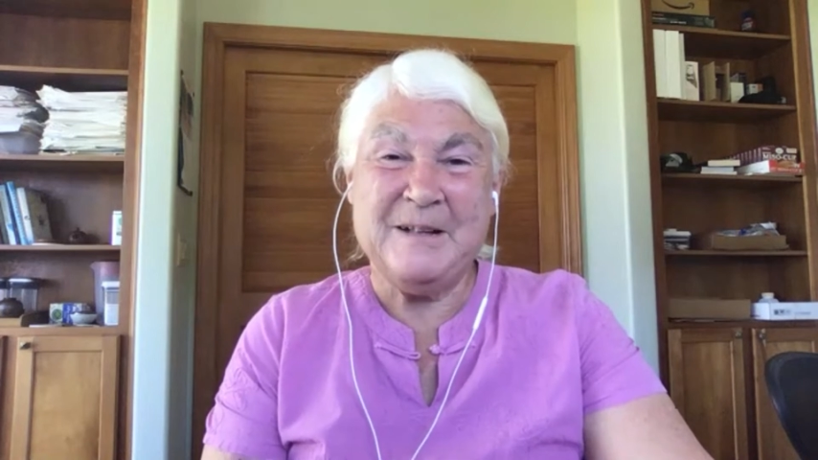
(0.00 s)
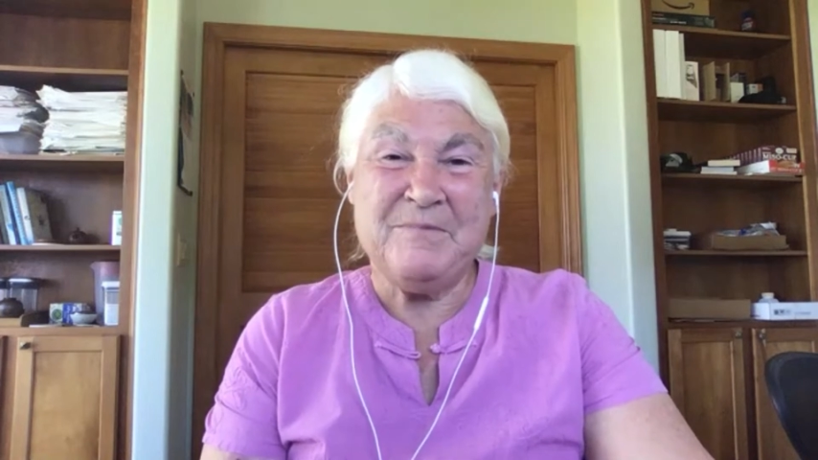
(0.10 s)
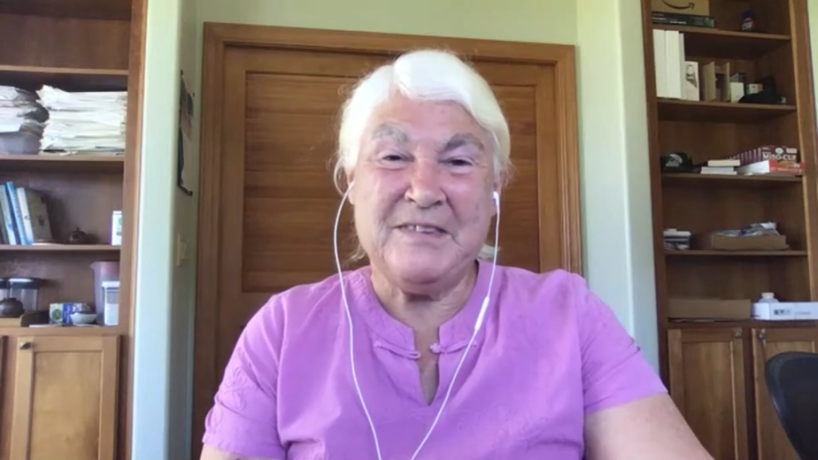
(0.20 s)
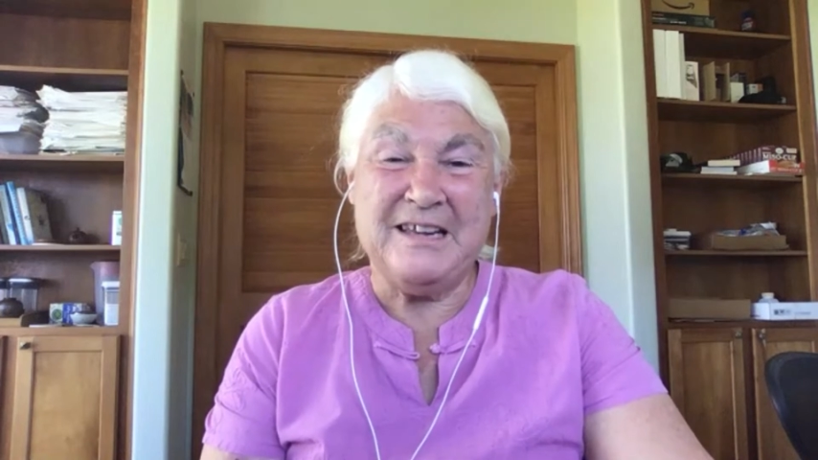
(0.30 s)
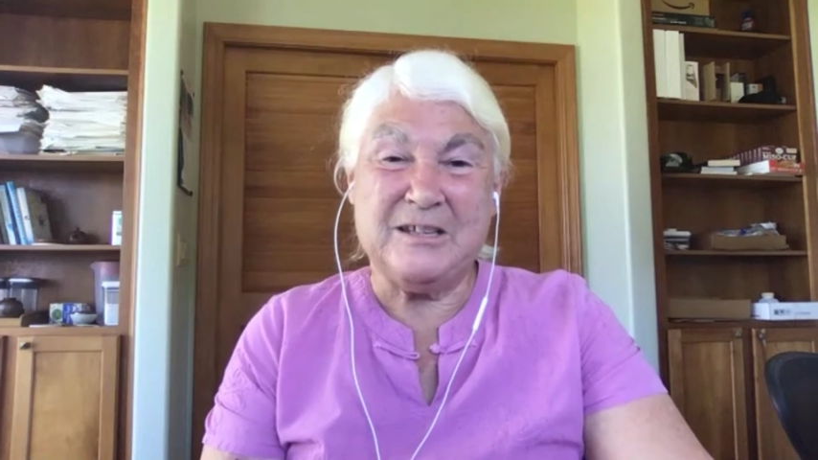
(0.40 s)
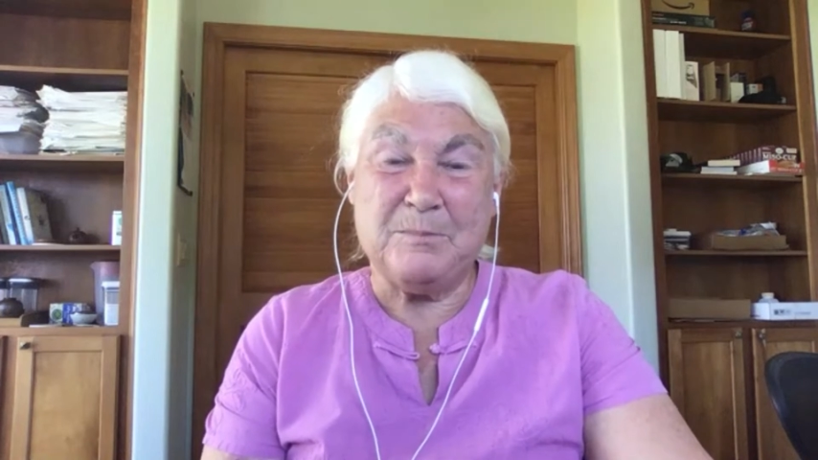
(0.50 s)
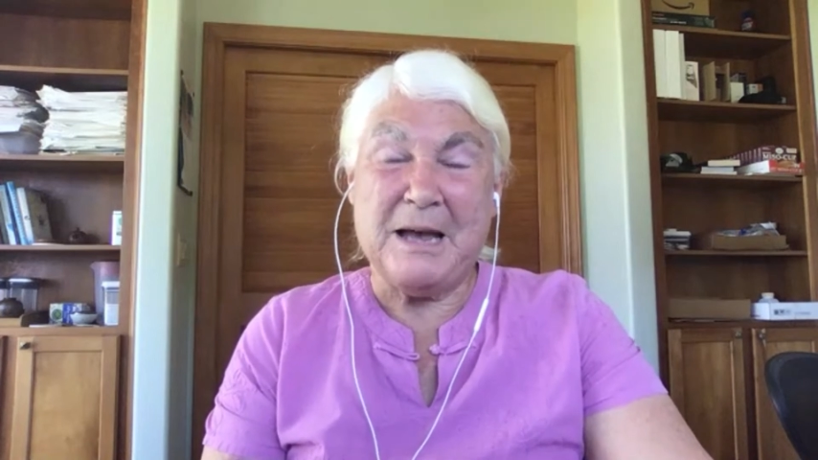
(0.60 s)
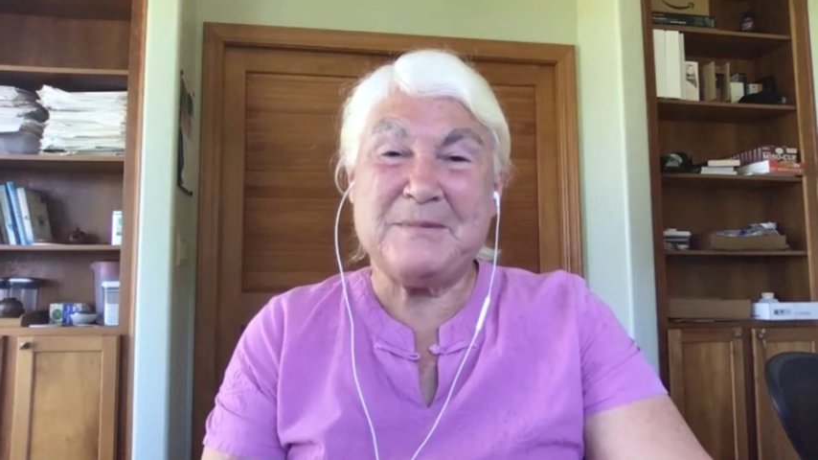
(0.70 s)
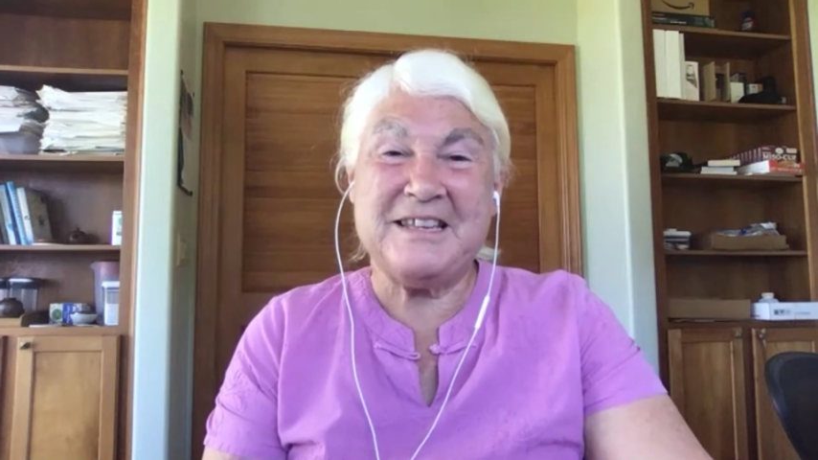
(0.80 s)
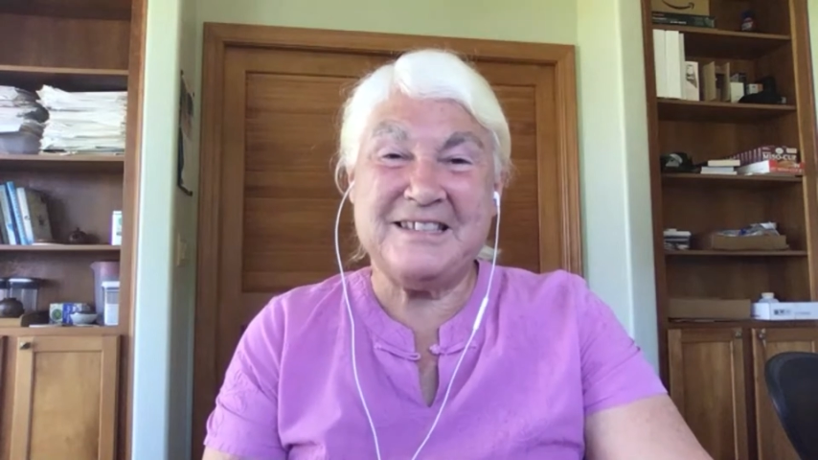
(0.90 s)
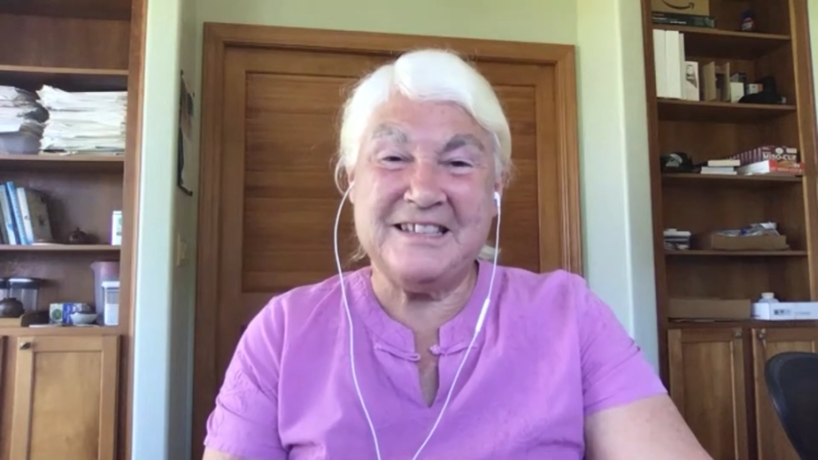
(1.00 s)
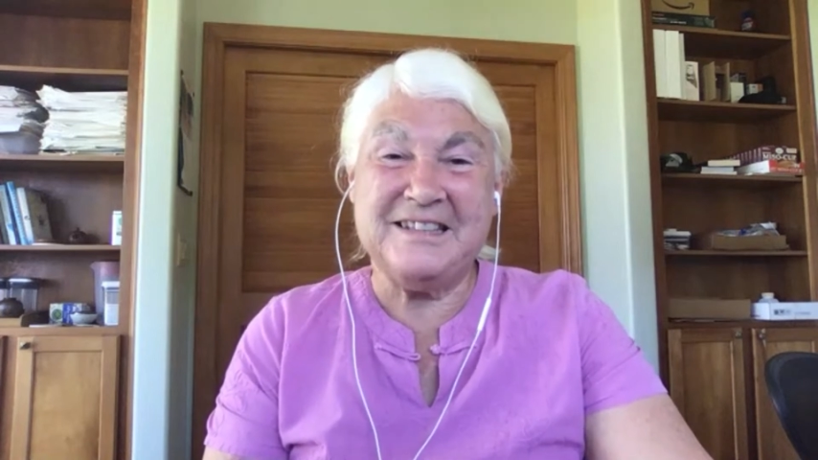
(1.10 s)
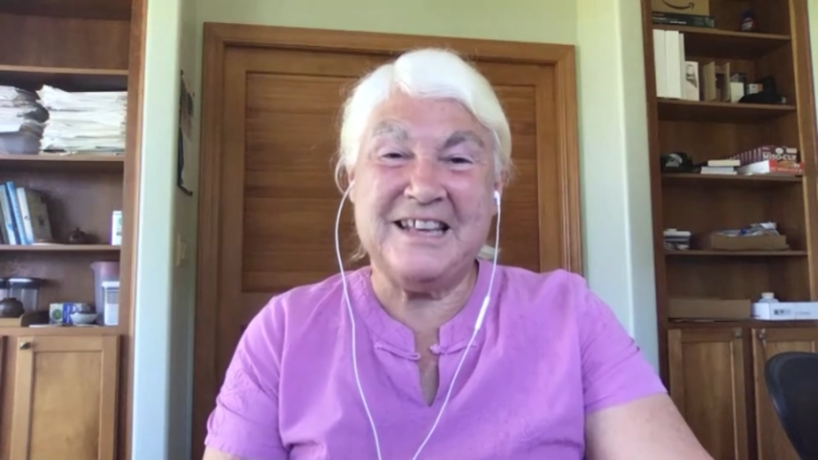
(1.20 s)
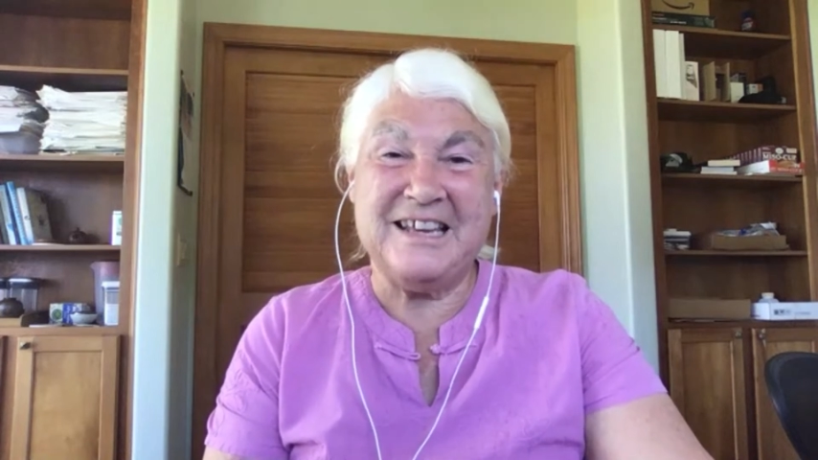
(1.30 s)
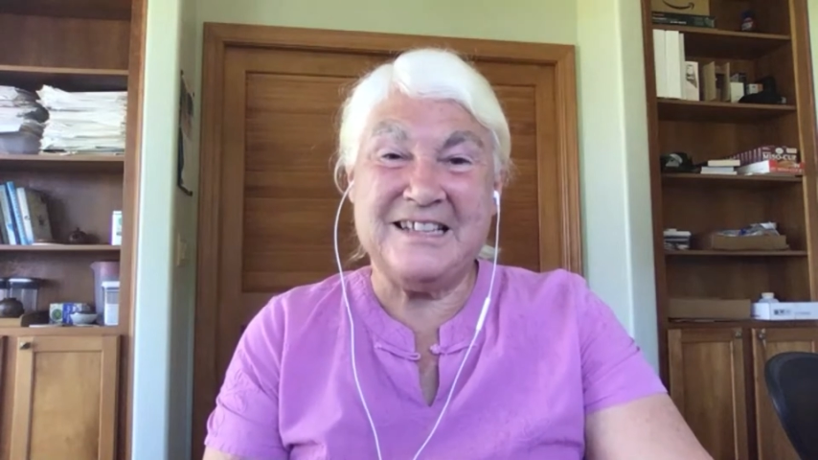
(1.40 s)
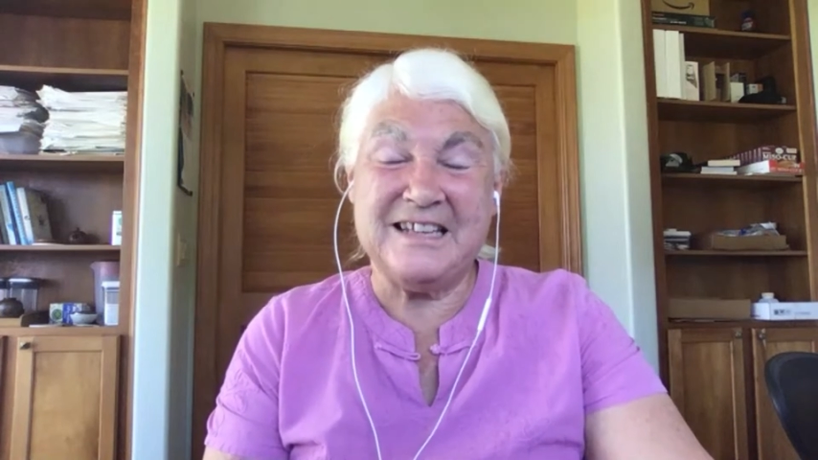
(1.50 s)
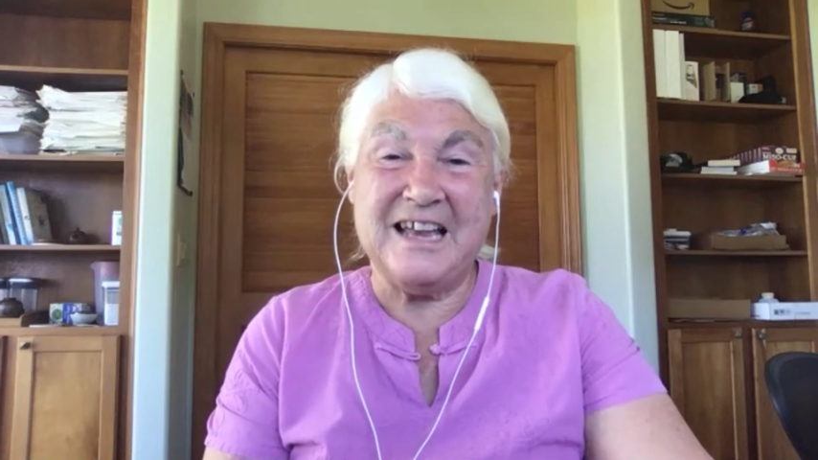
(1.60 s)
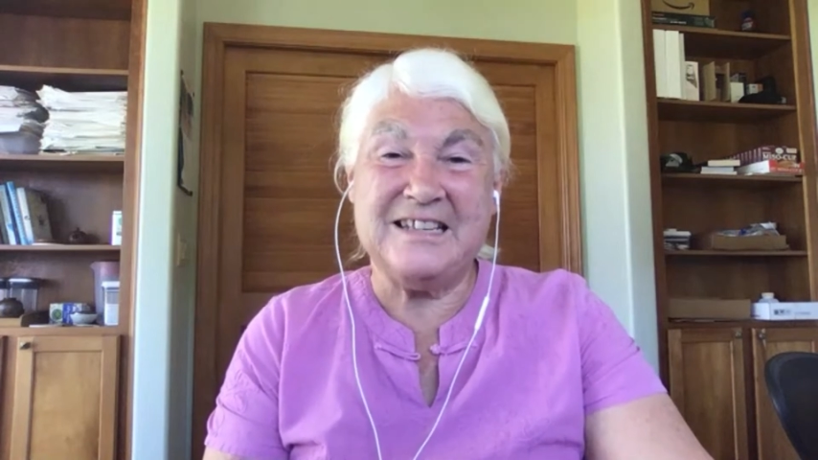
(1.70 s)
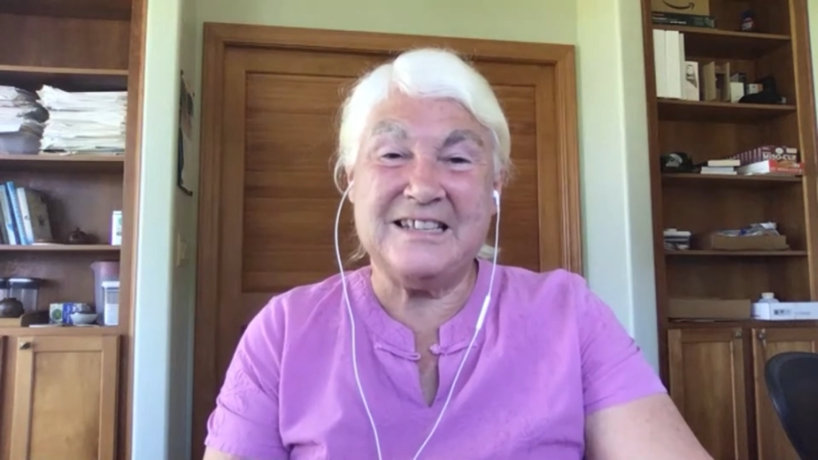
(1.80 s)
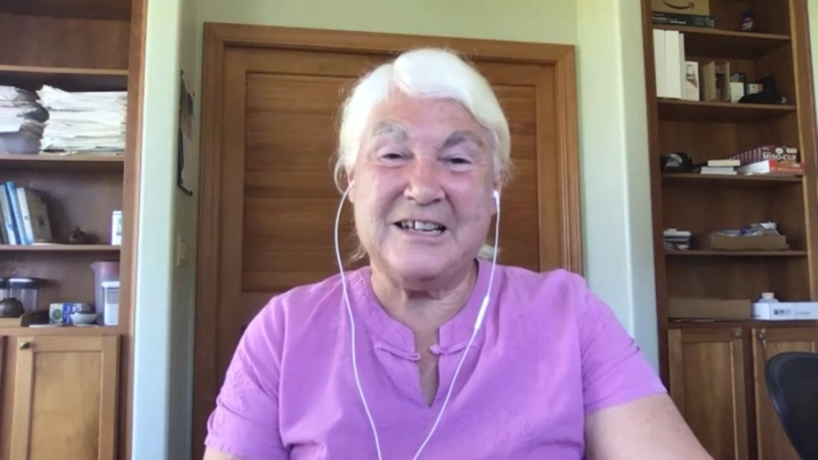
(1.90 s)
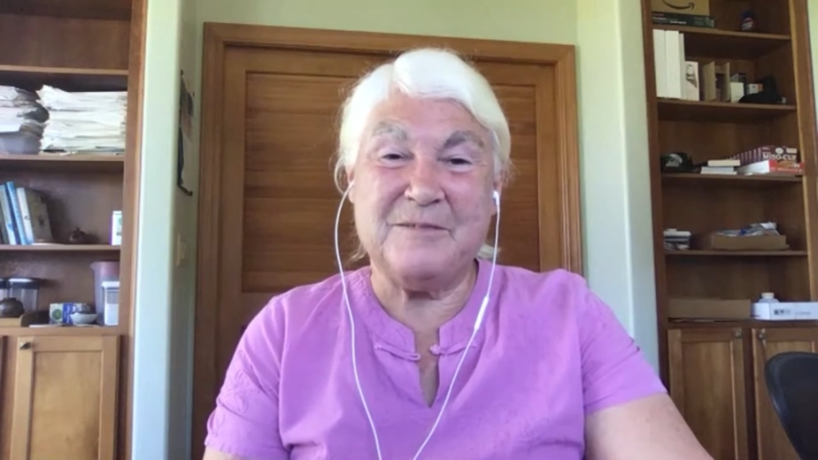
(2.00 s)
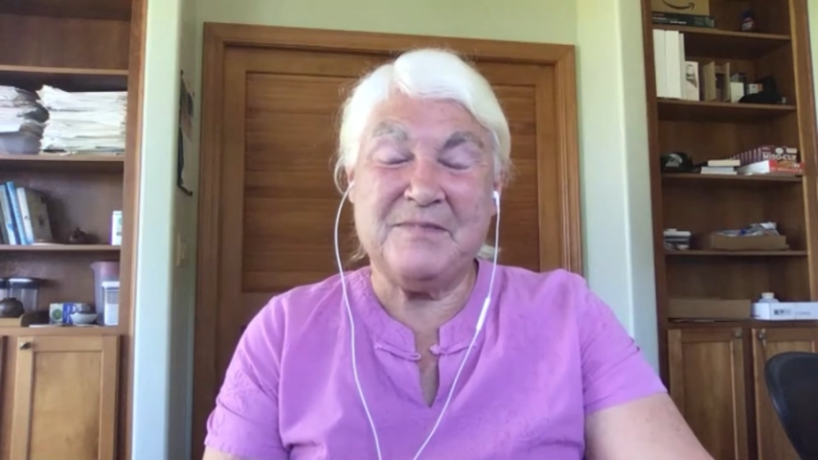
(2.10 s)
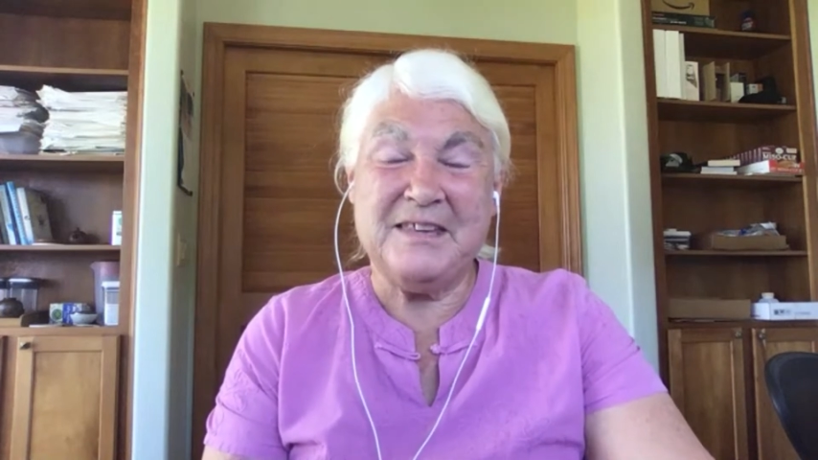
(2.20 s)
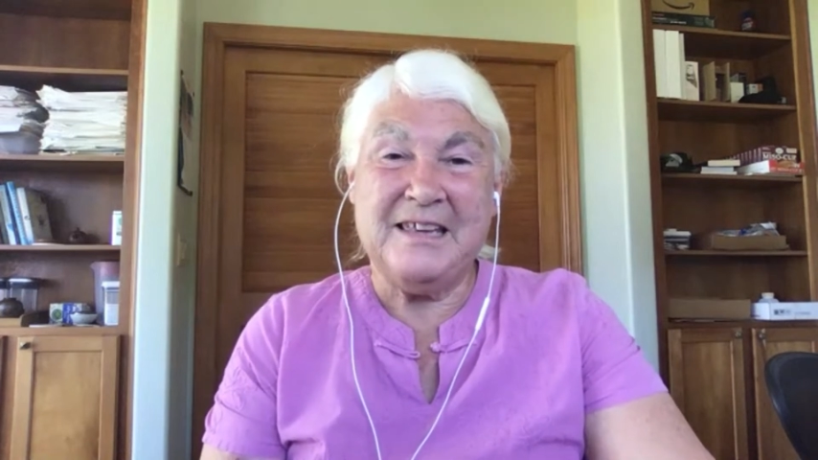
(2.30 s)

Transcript: It's a PAPS synthase enzyme.